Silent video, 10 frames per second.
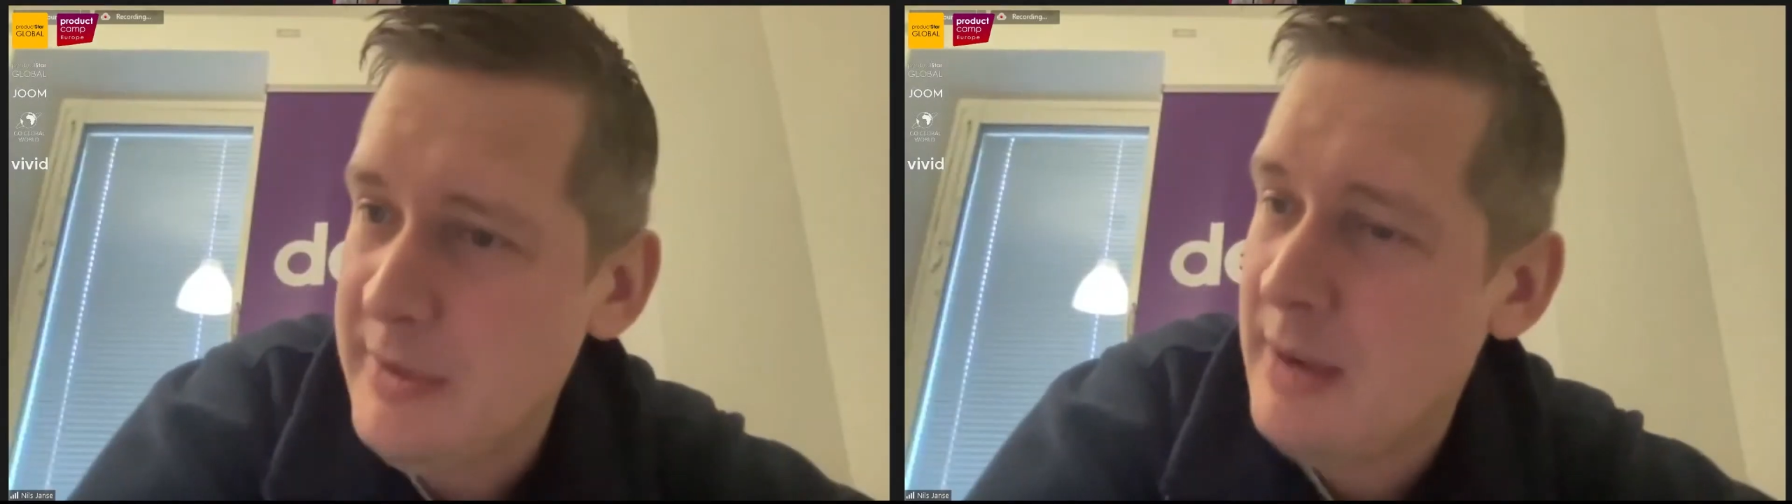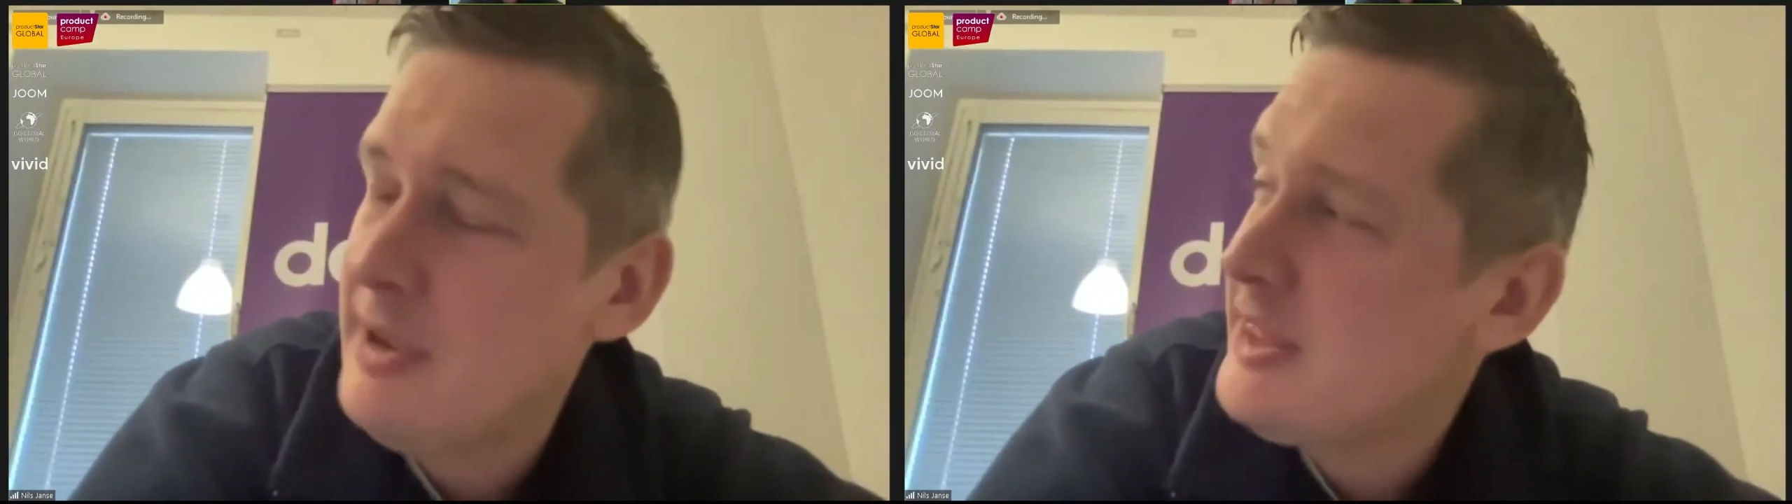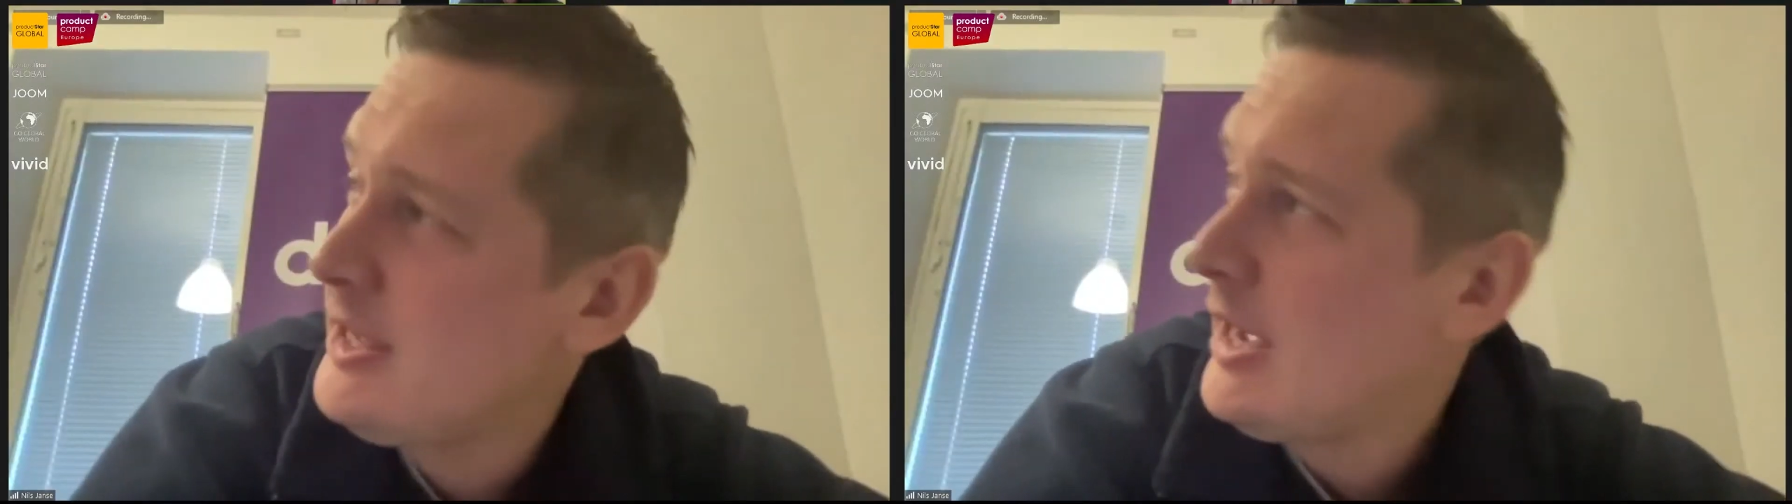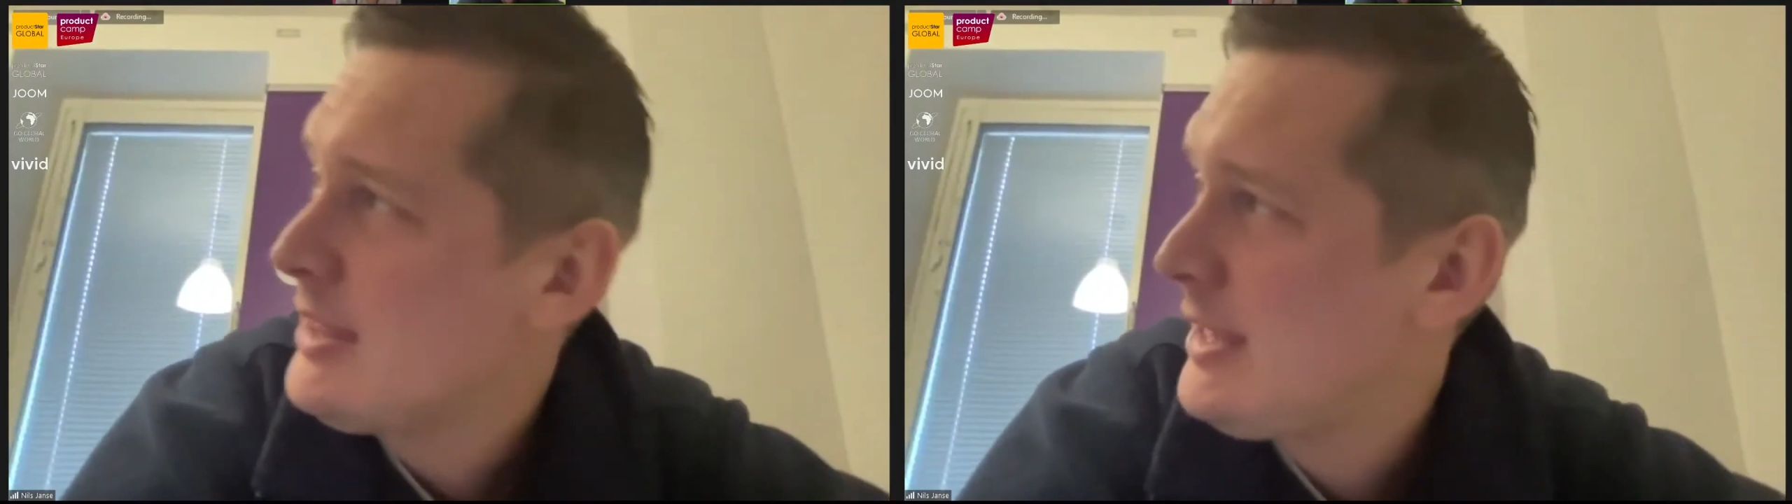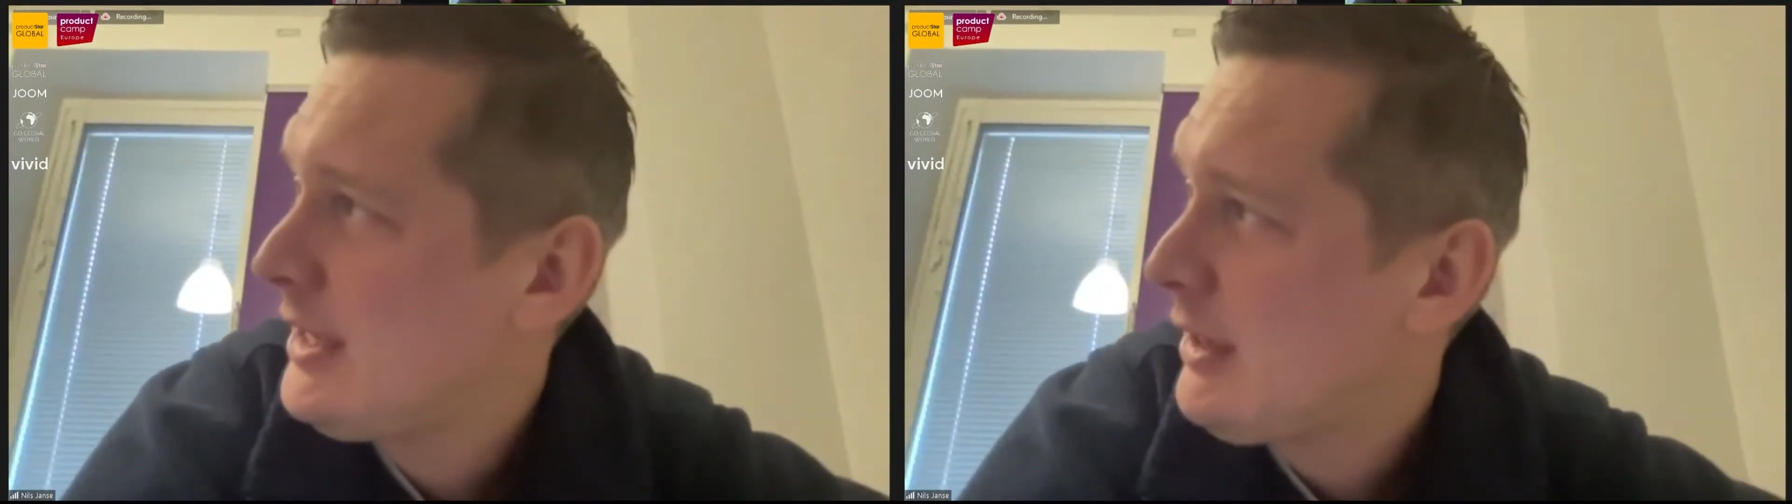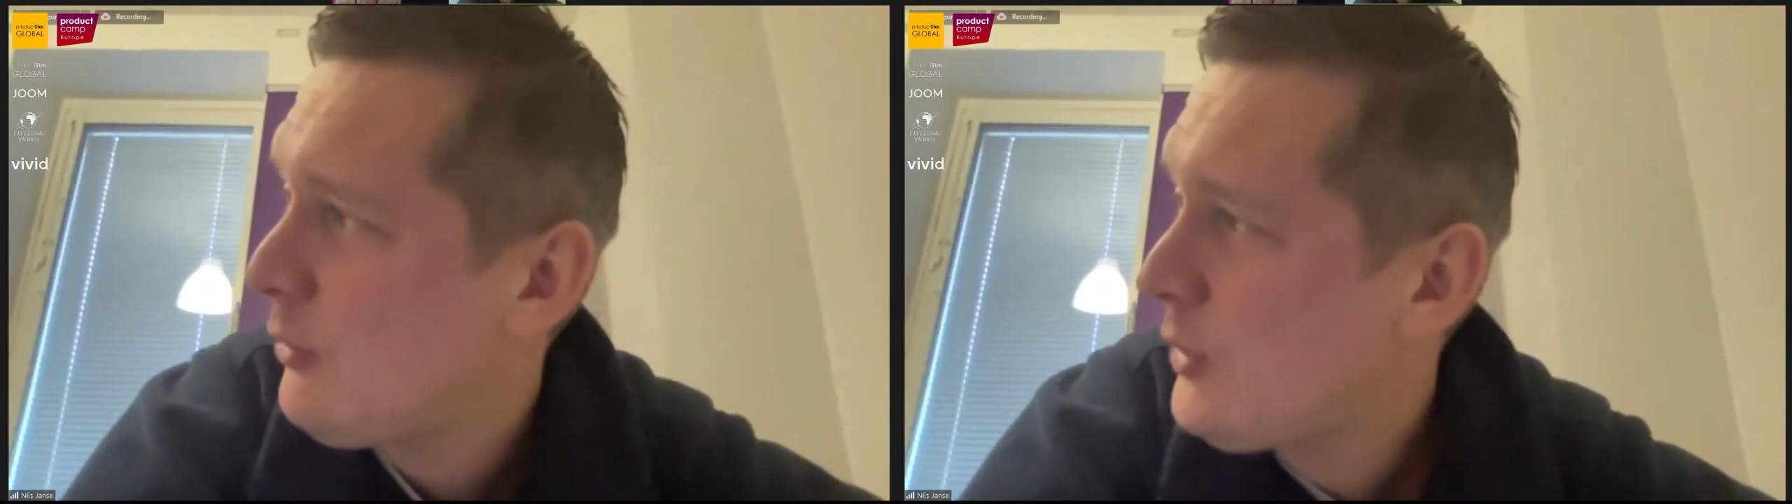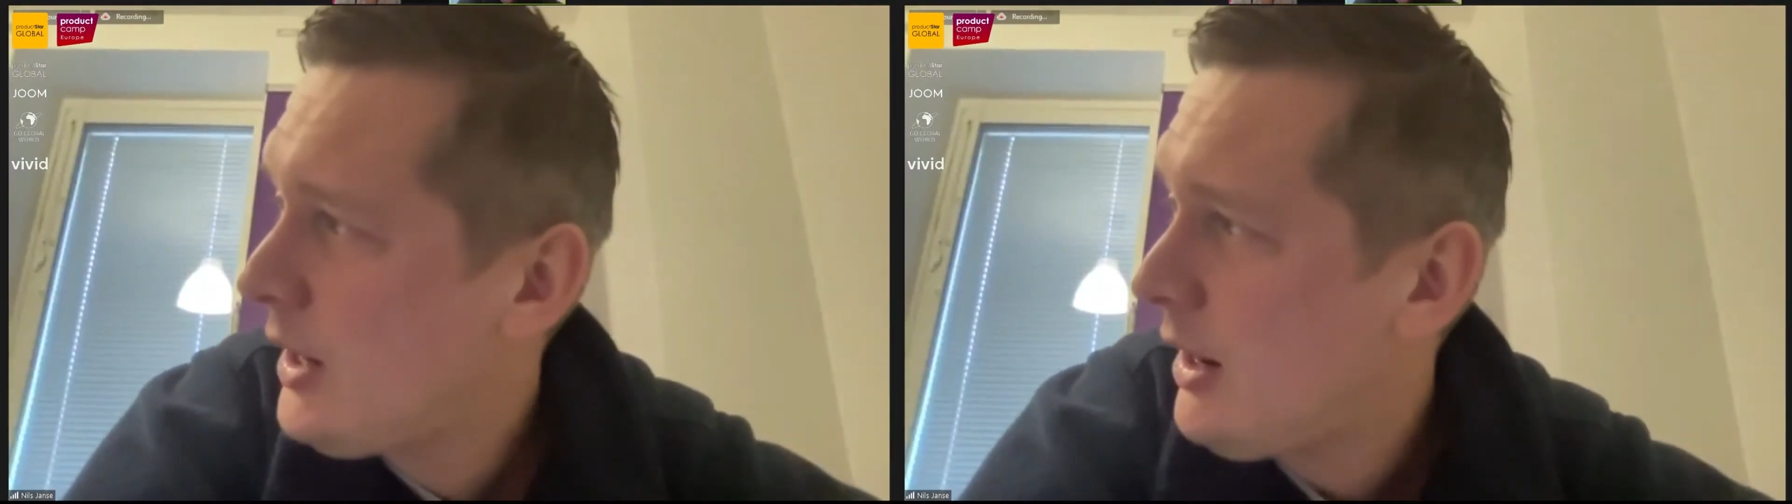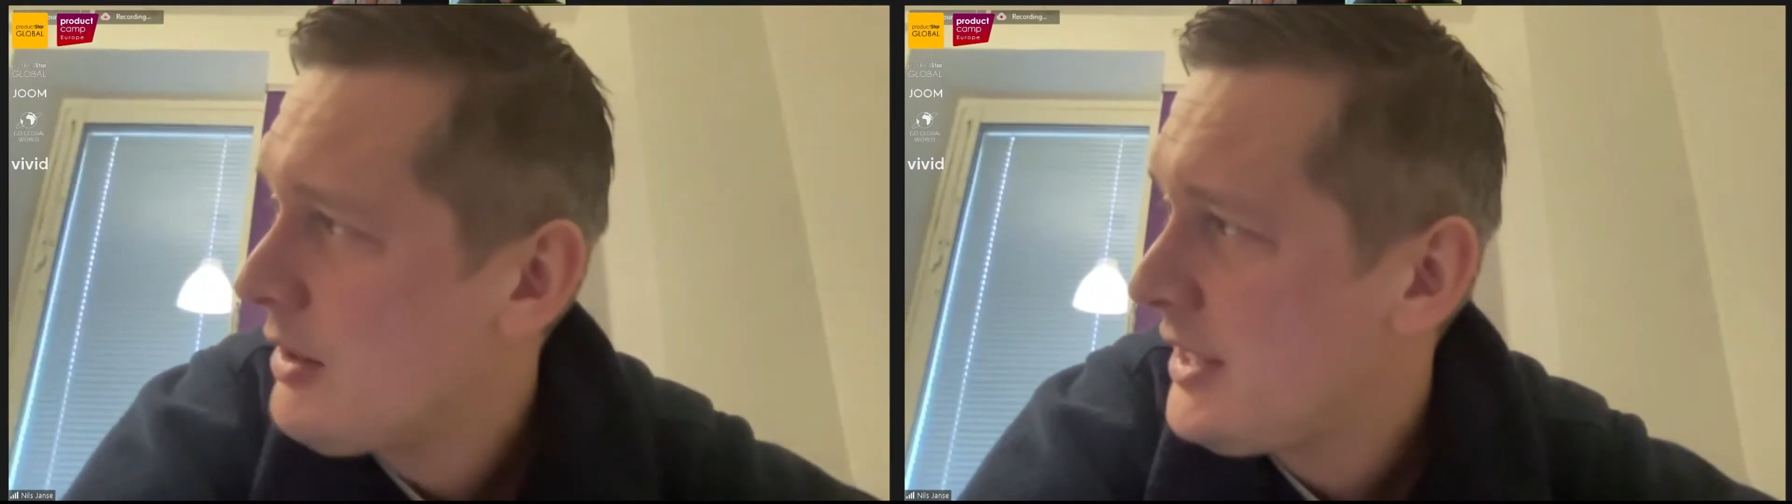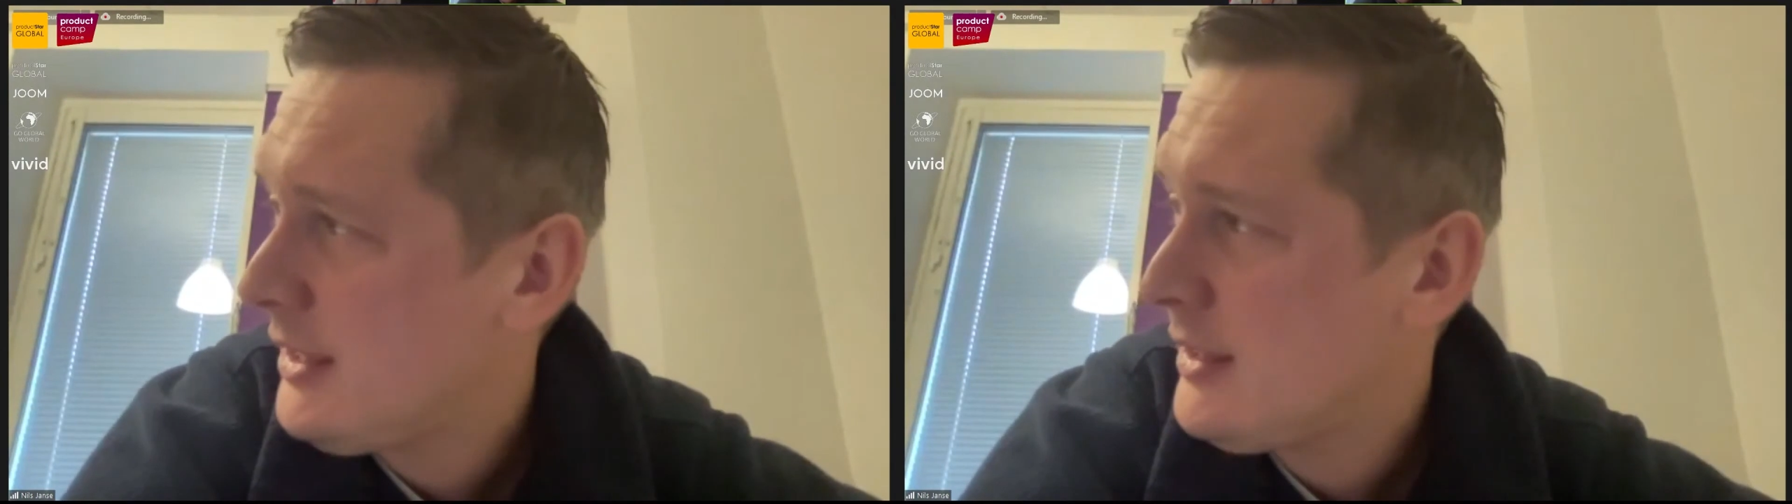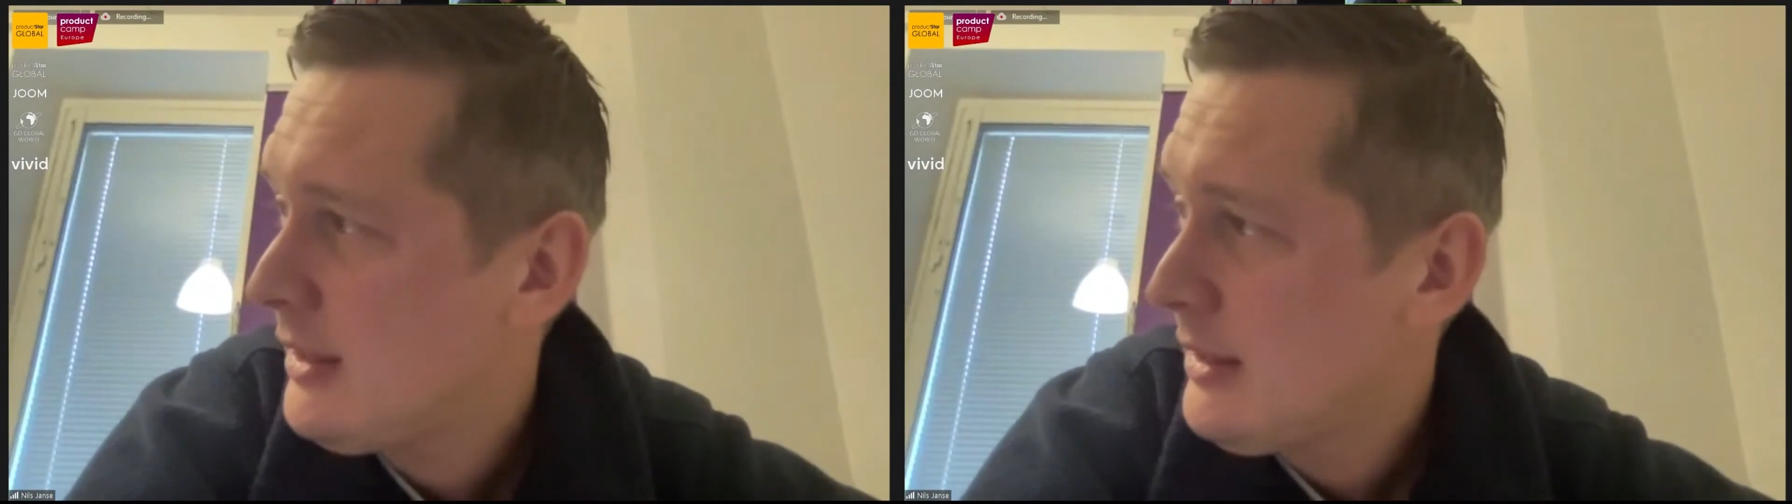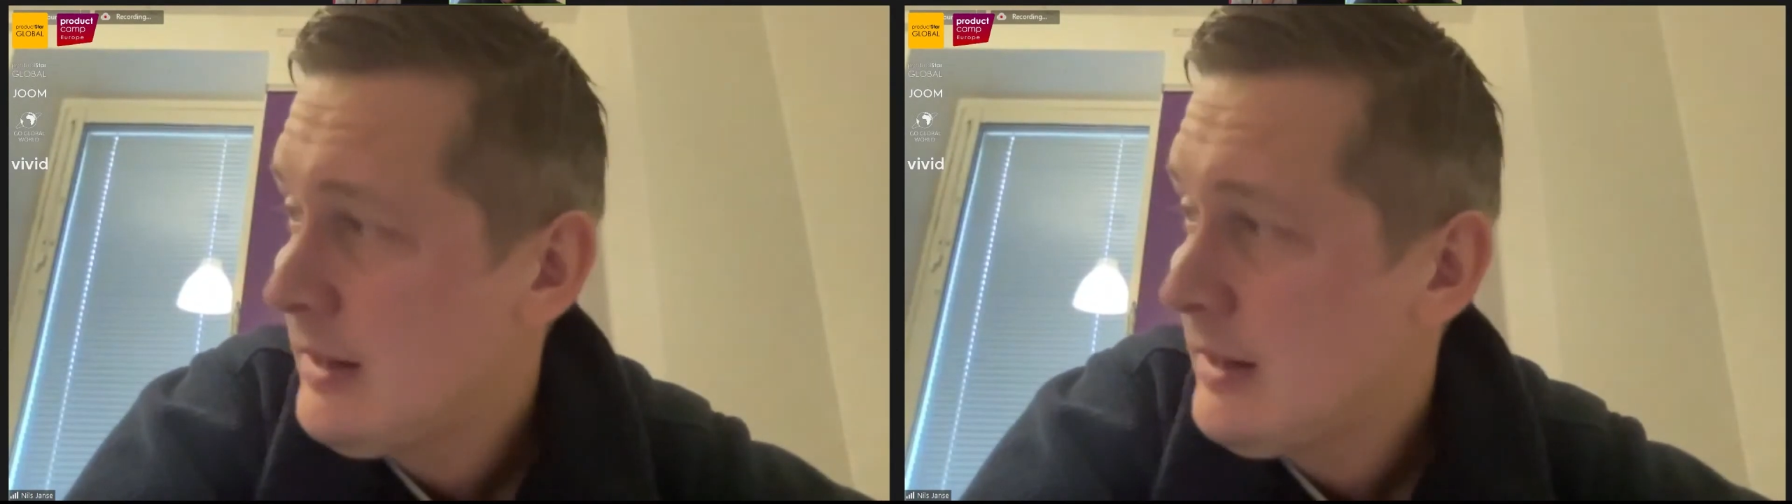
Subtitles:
I think